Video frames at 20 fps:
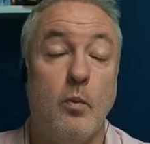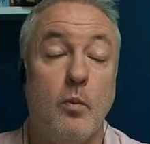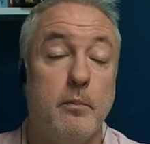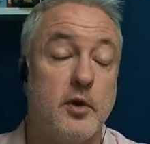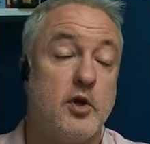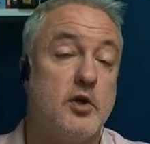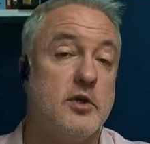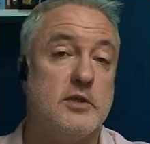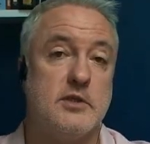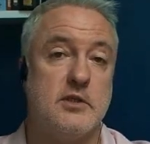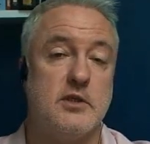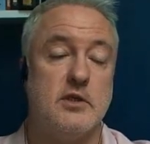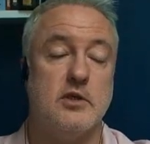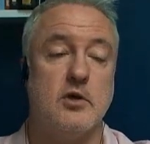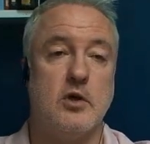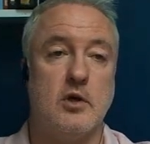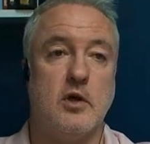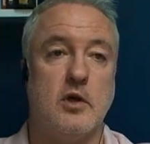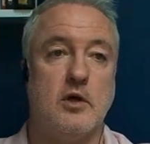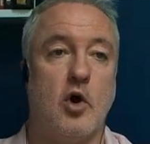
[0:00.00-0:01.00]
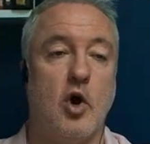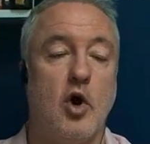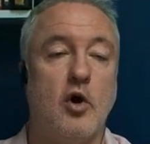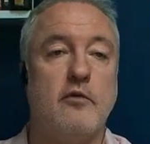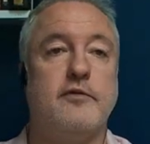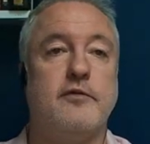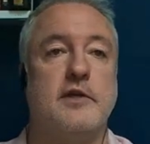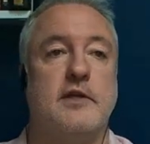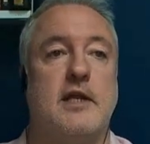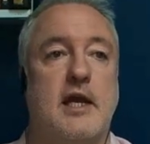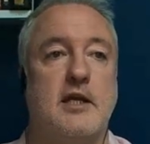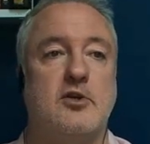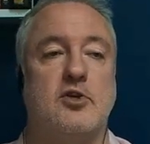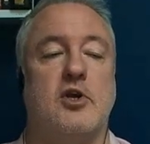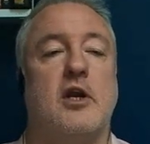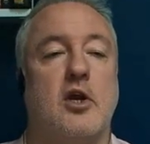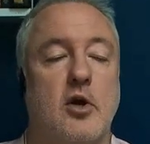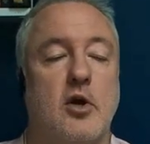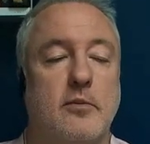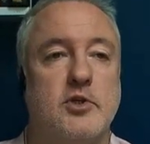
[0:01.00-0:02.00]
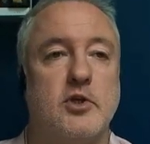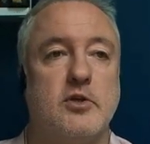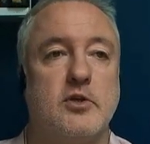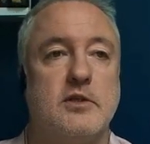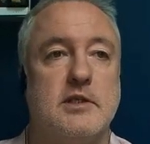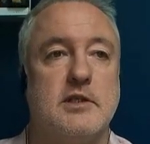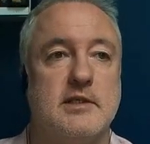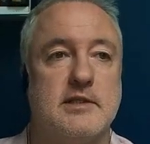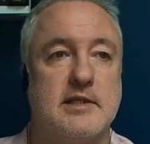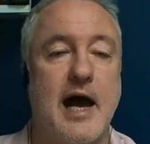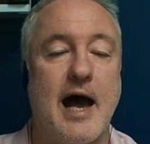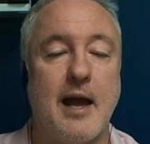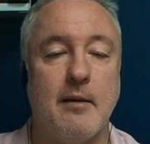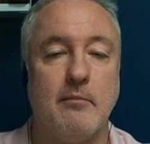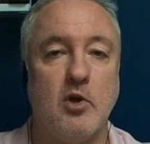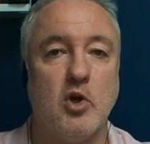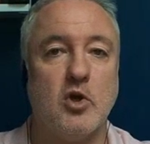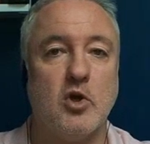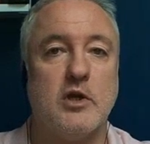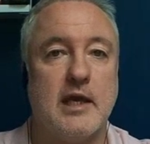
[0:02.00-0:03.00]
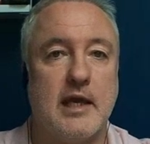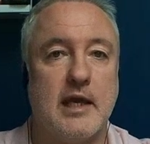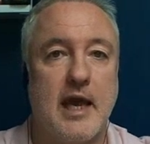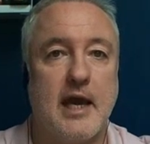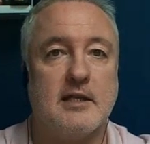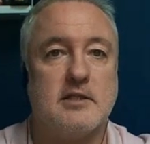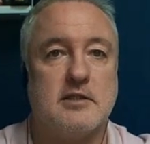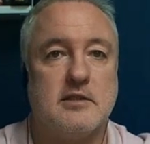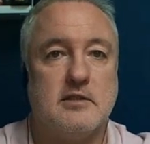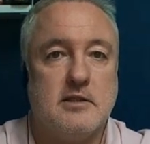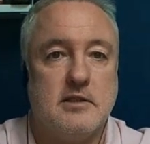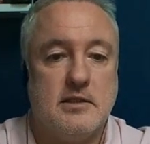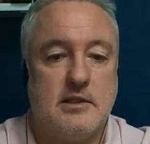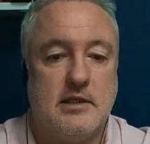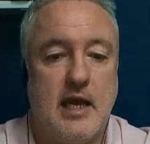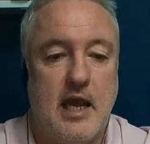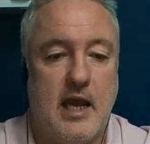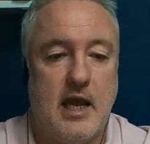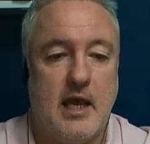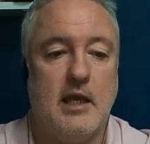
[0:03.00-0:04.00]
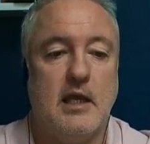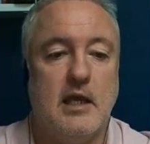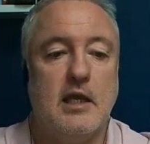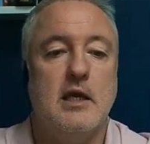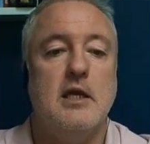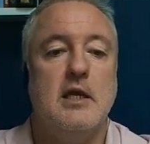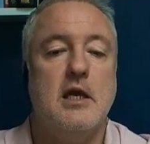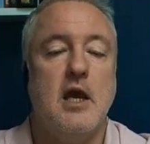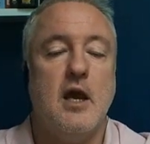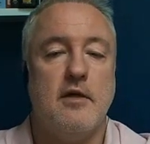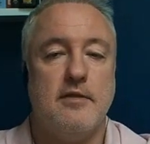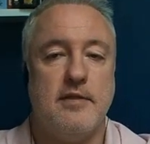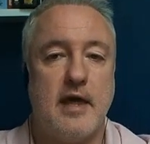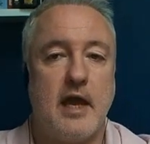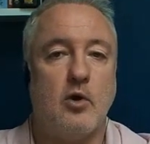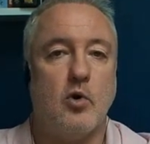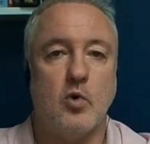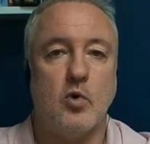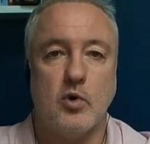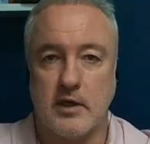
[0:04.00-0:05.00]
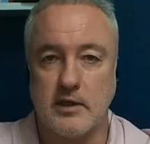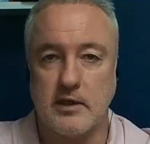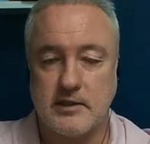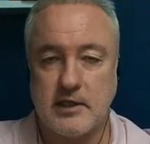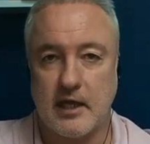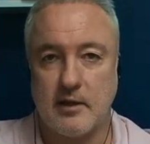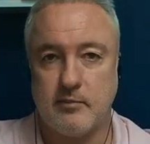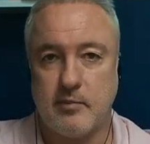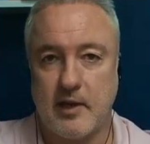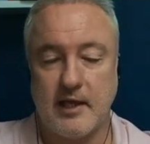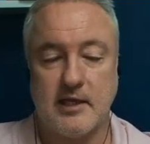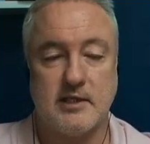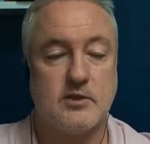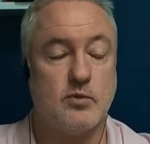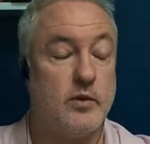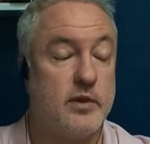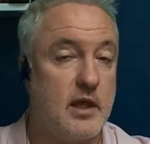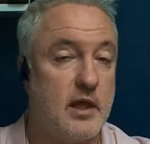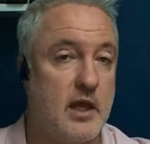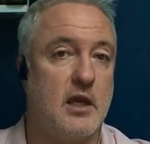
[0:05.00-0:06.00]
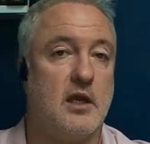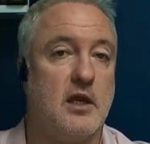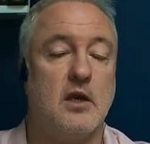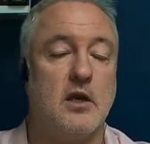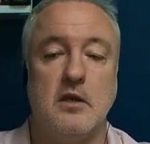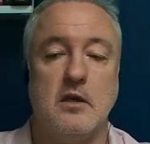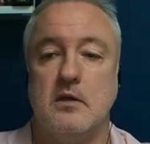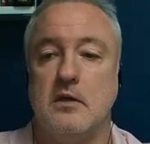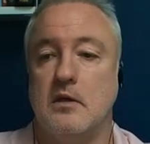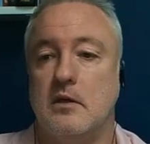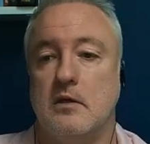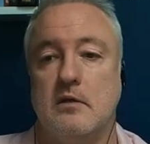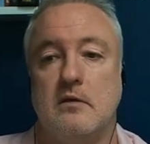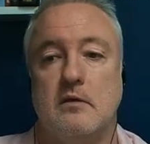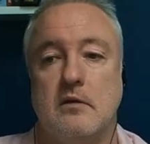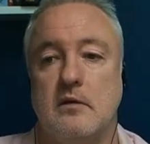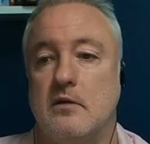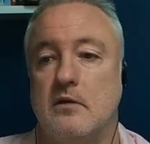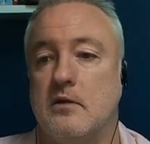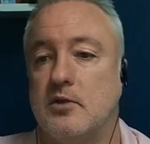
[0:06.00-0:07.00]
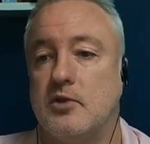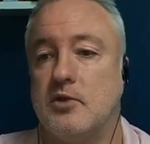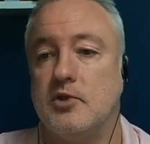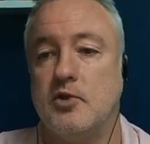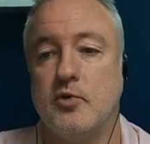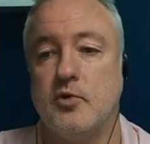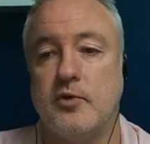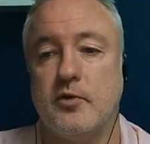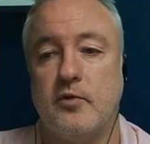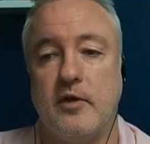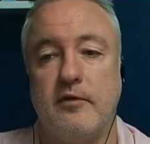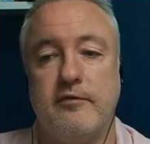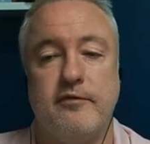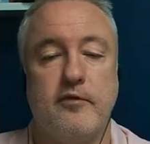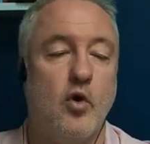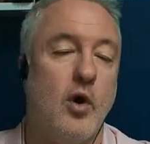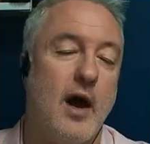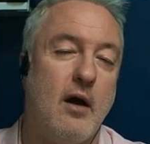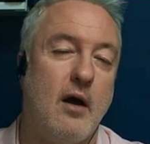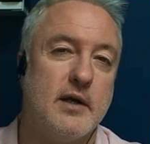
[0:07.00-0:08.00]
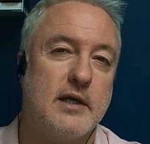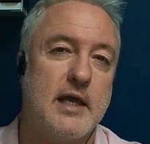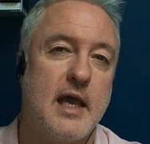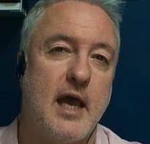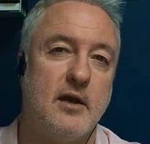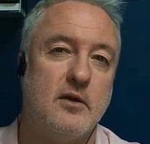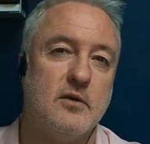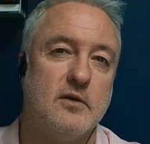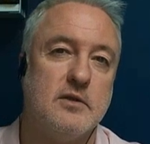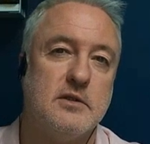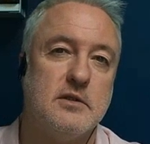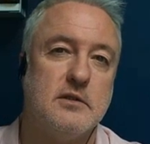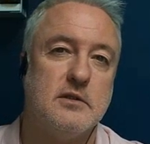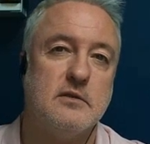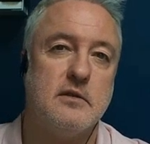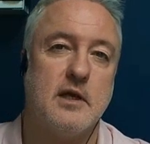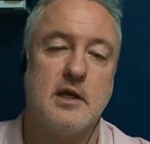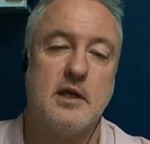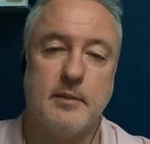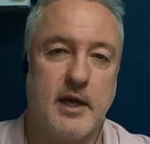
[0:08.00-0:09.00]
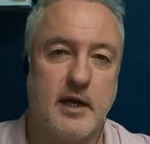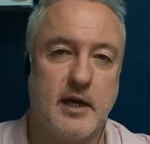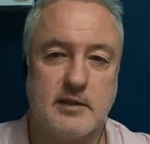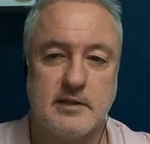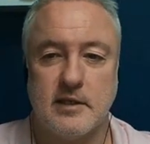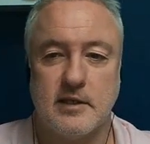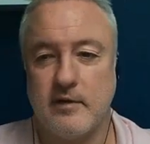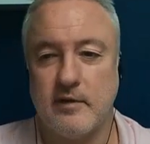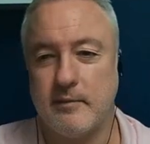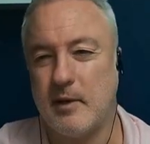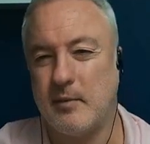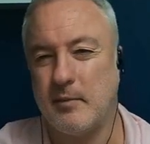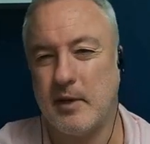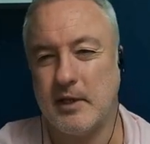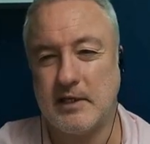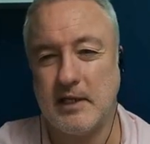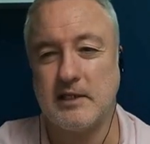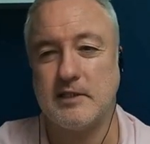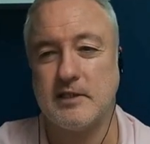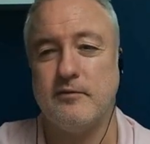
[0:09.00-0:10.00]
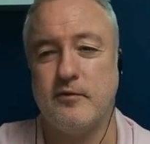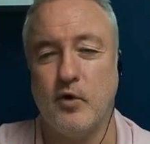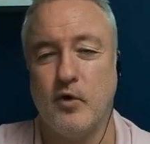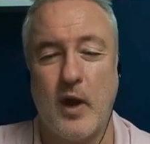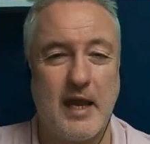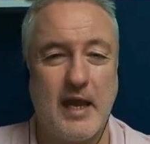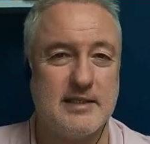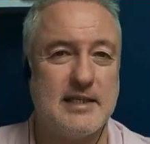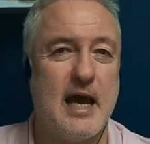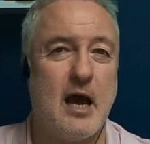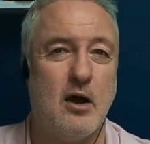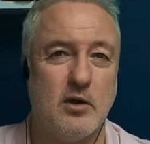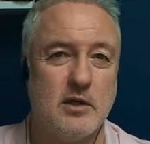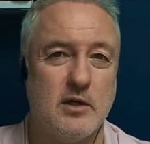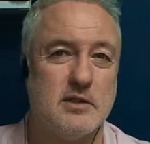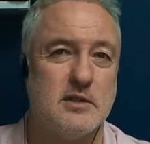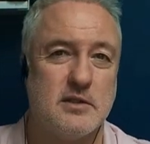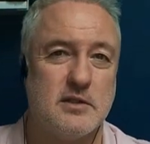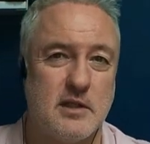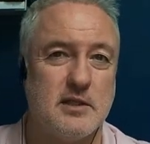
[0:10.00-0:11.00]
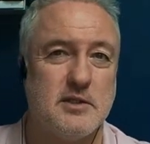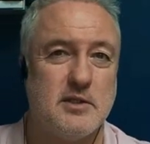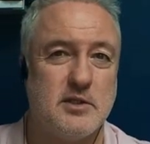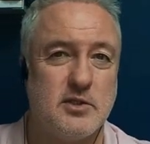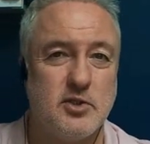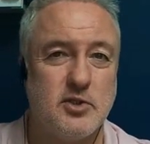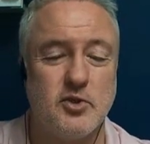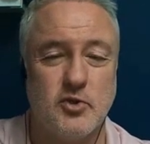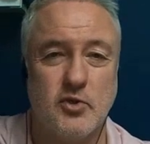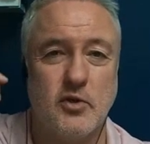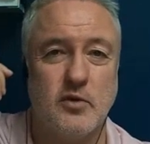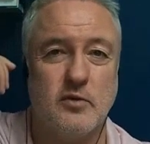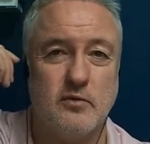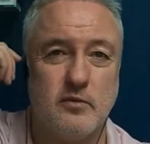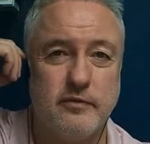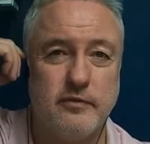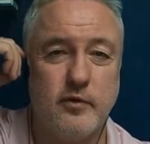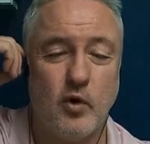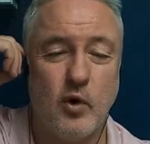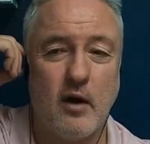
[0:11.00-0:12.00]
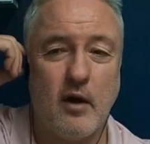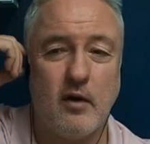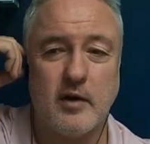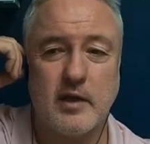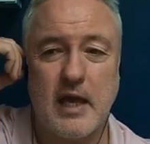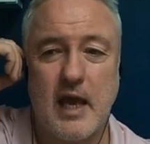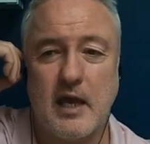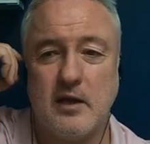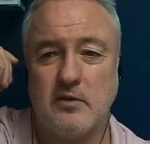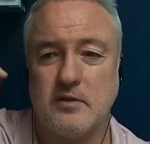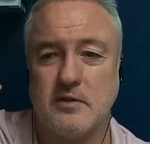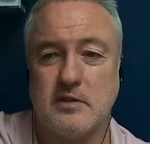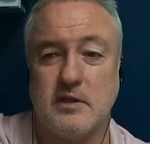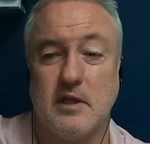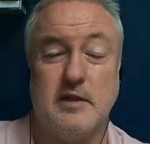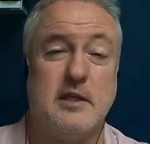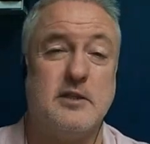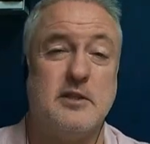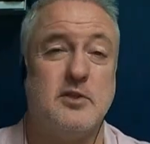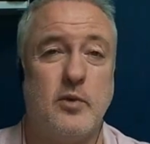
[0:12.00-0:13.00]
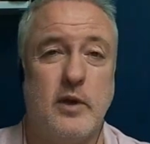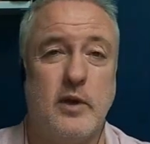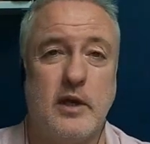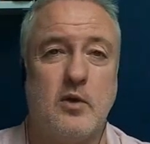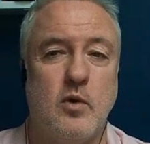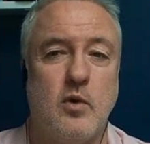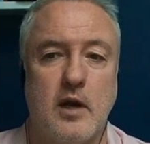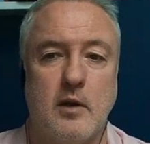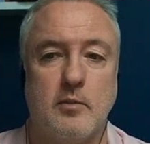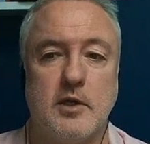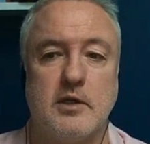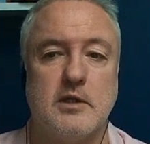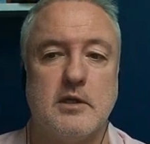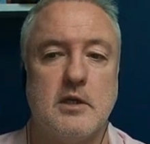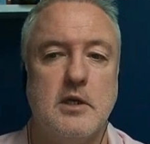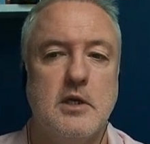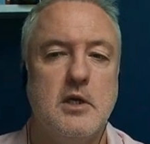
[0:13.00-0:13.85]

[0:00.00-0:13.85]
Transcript: because of the day trading opportunities I'm looking at today, they're all going to take place within 2 or 3 4 hour candles. Think about it. If I'm at my desk for 8 hours, that's 2 4 hour candles, and that's already quite a bit.